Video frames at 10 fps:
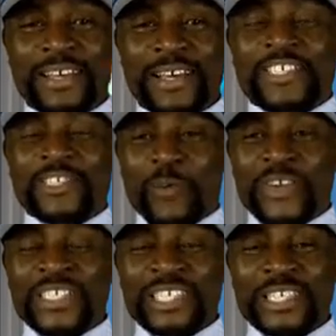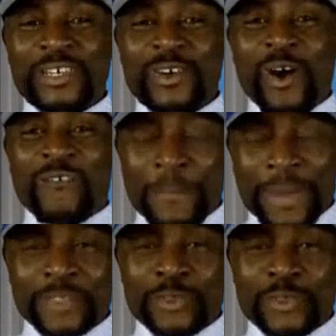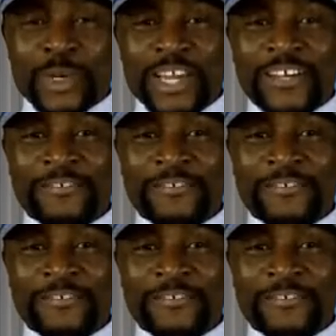the sovereignty of Ambazonia.